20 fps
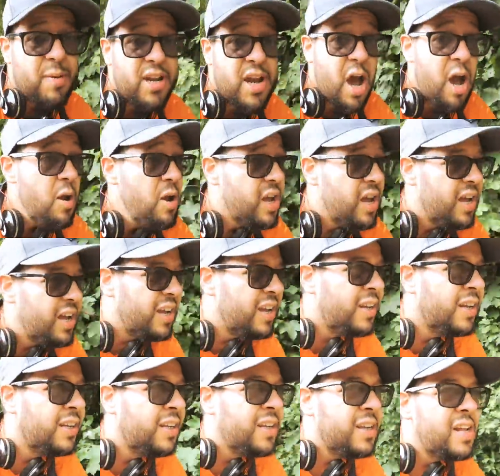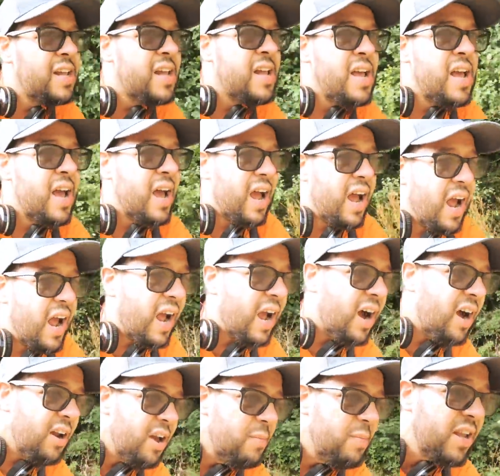let me know.
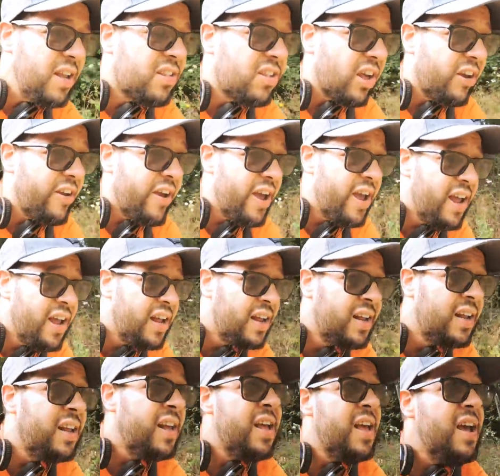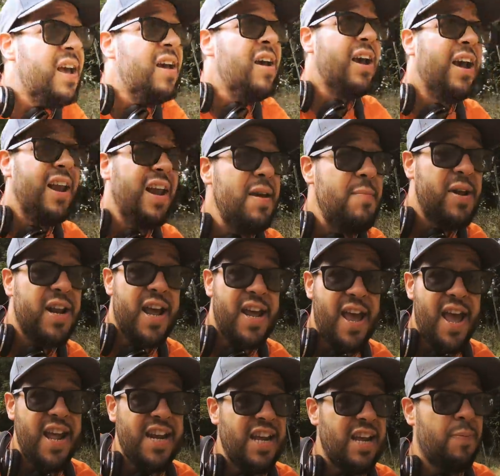I don't mean to
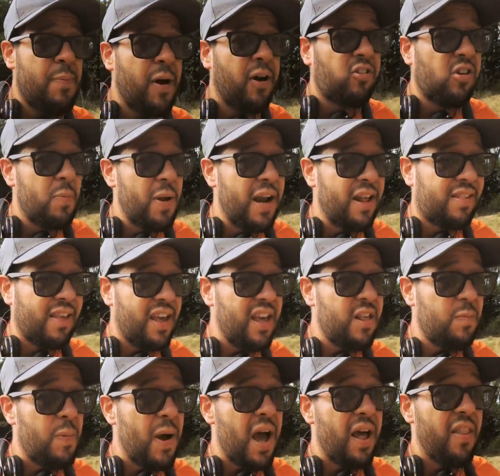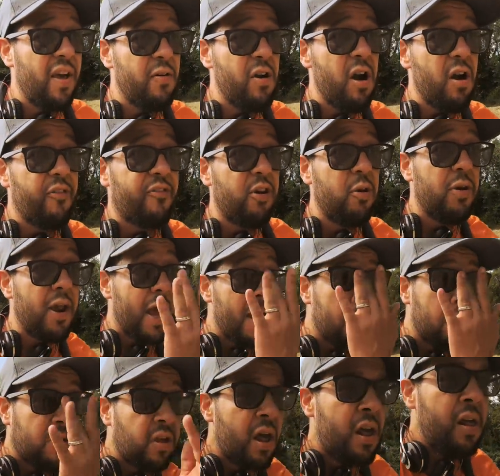eliminate any possibilities, but there are a
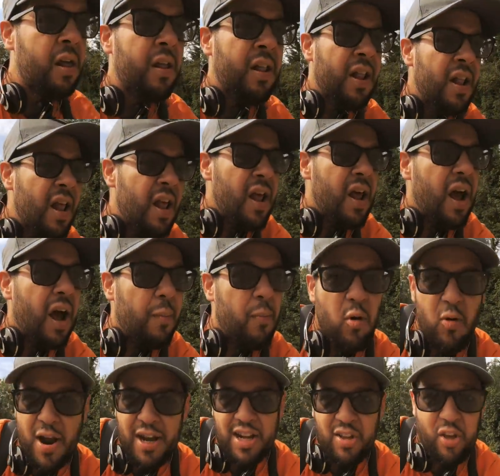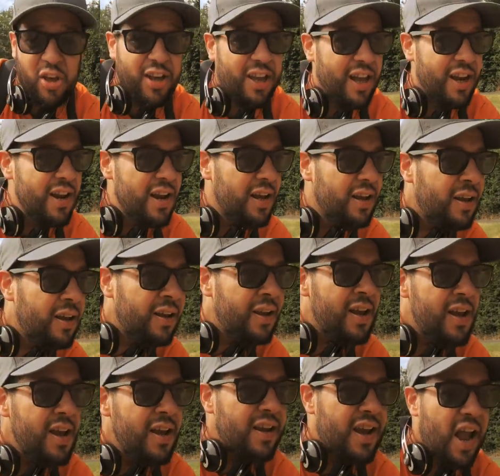few names I'm already thinking.
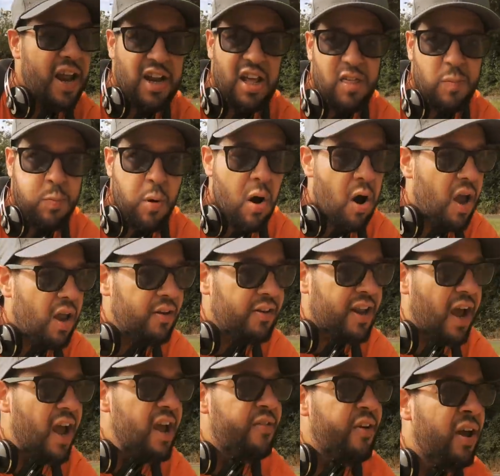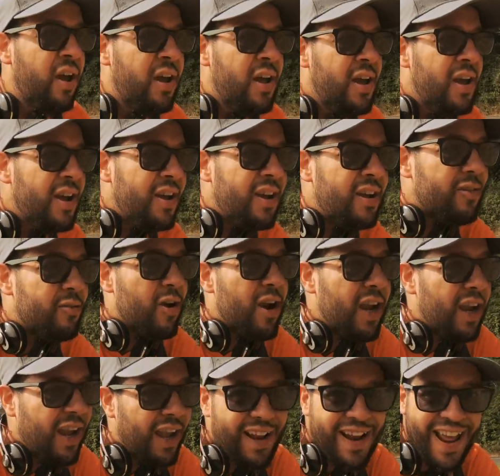Kenneth, Brian, Dave,
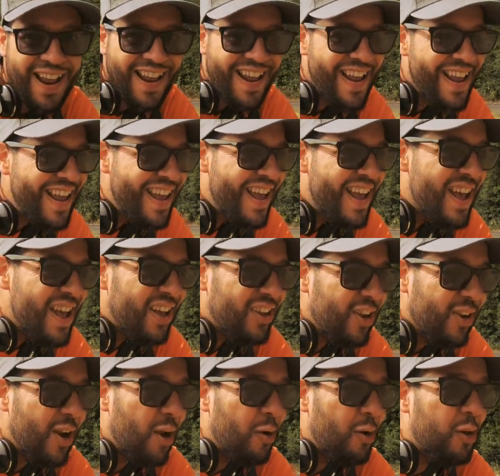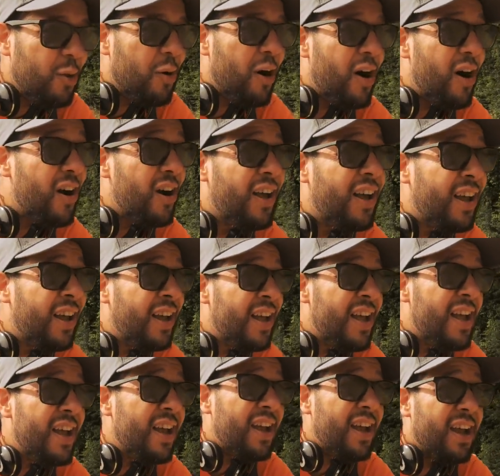Rink. You know who you are.
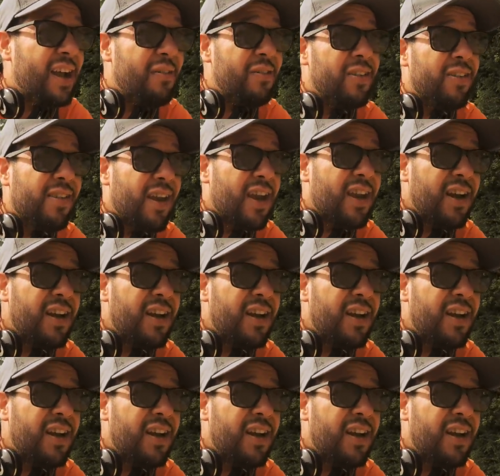Hang on one